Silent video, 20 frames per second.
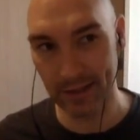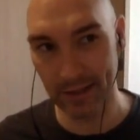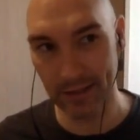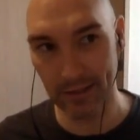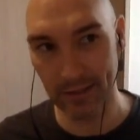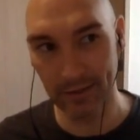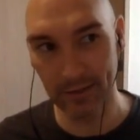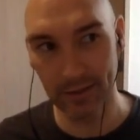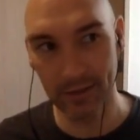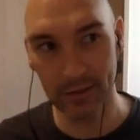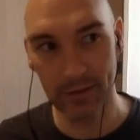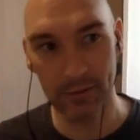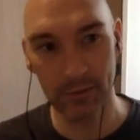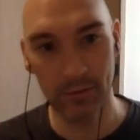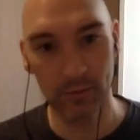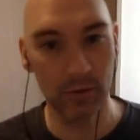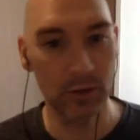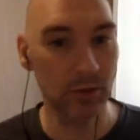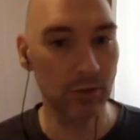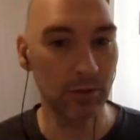let's
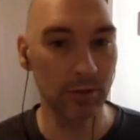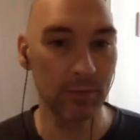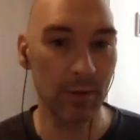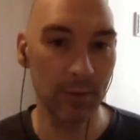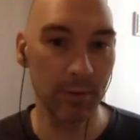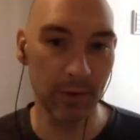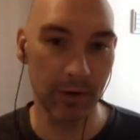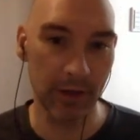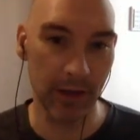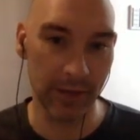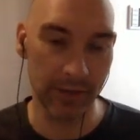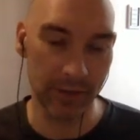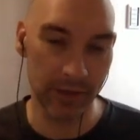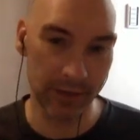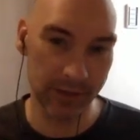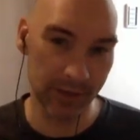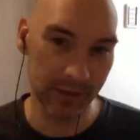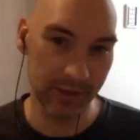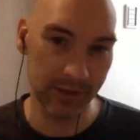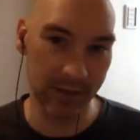just remember that
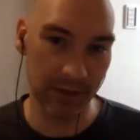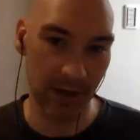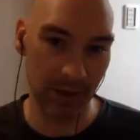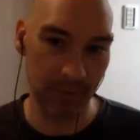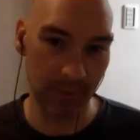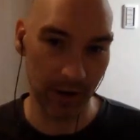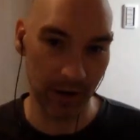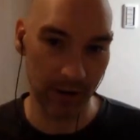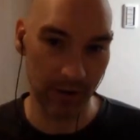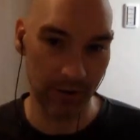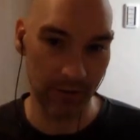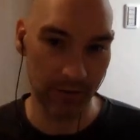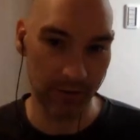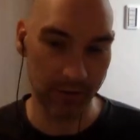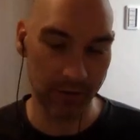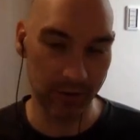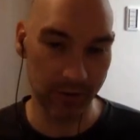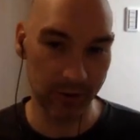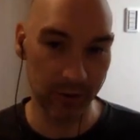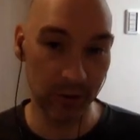this isn't about
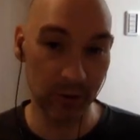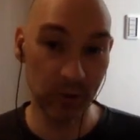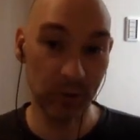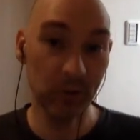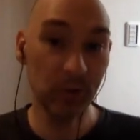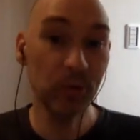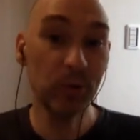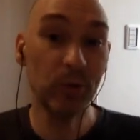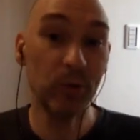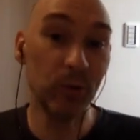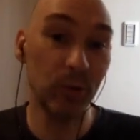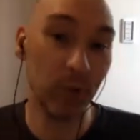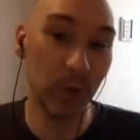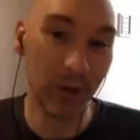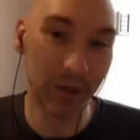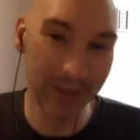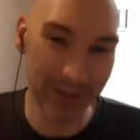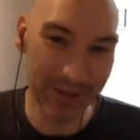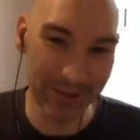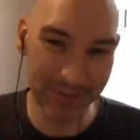you
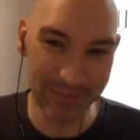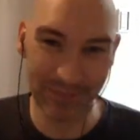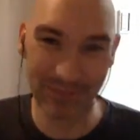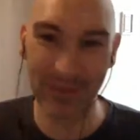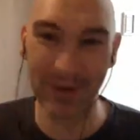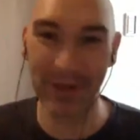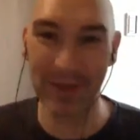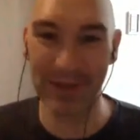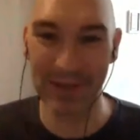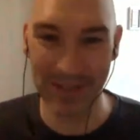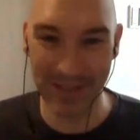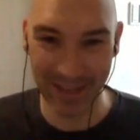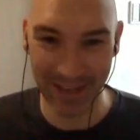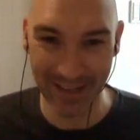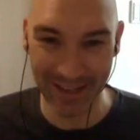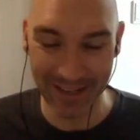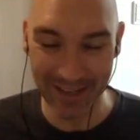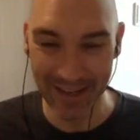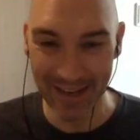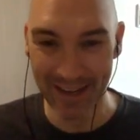per
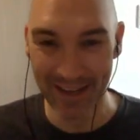se.